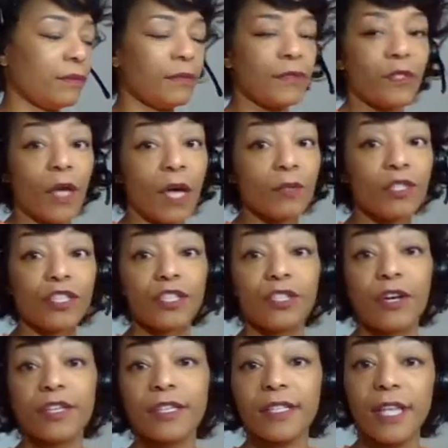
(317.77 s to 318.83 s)
So I'll just
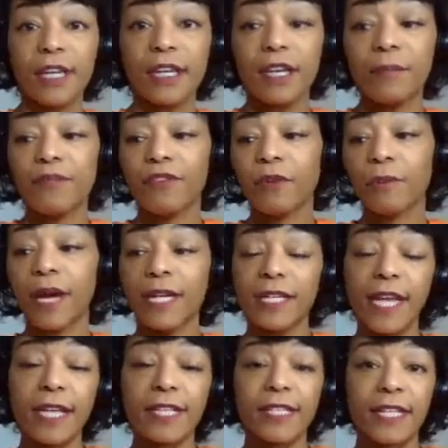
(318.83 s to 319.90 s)
start setting up for my
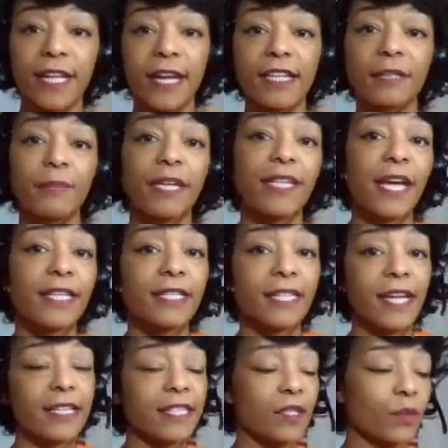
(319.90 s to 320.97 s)
next class. My next
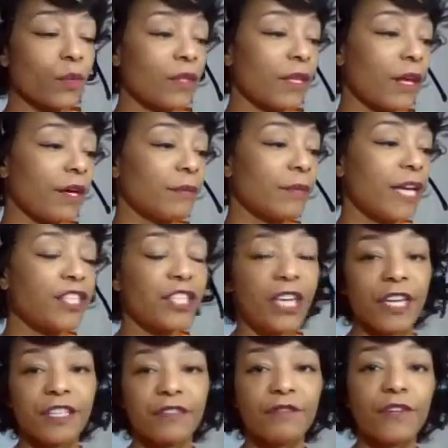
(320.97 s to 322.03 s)
class is with
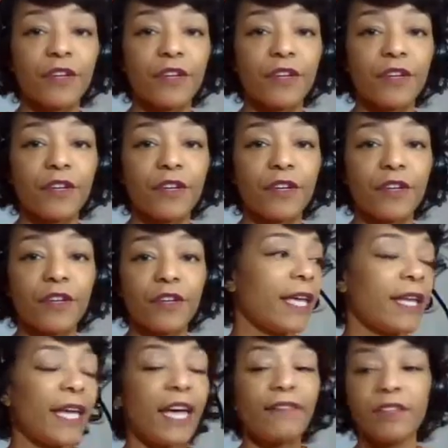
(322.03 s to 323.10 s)
Education First,
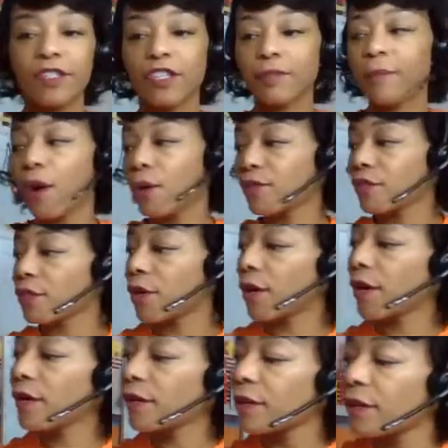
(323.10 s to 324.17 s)
and I have a small
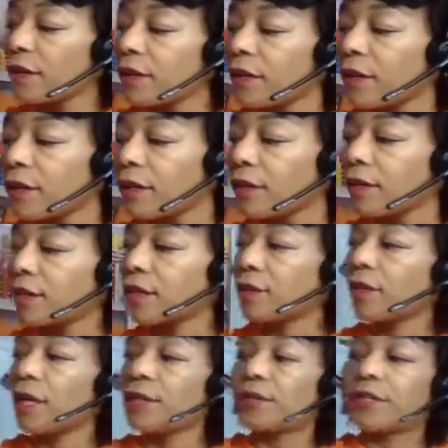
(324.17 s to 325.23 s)
star. So
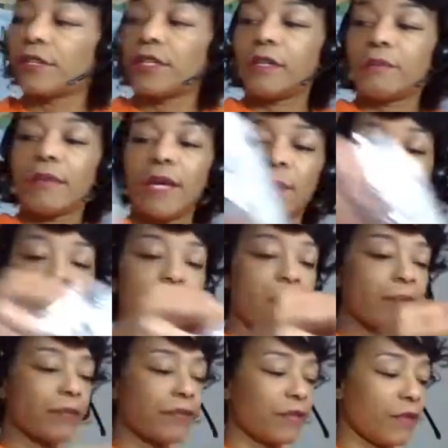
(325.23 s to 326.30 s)
I'll just get my
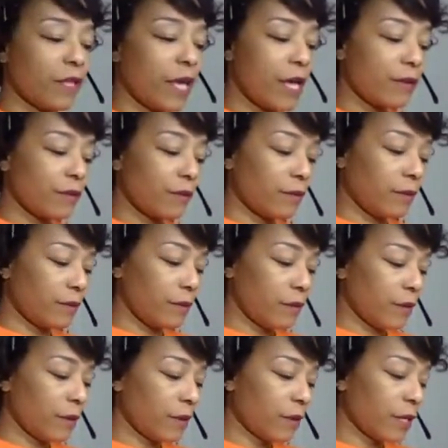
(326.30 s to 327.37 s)
props for that
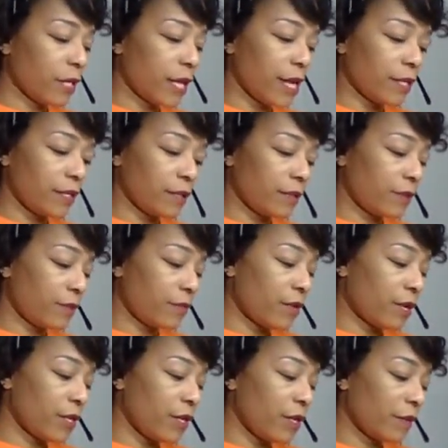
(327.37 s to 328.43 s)
class
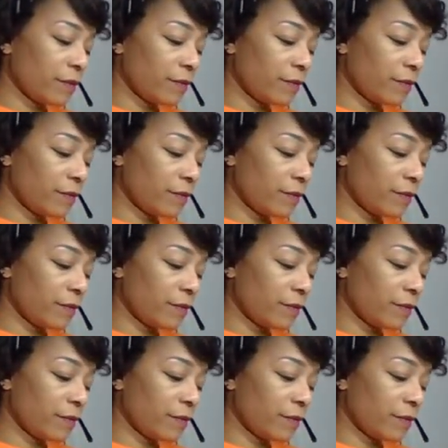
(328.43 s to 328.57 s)
ready.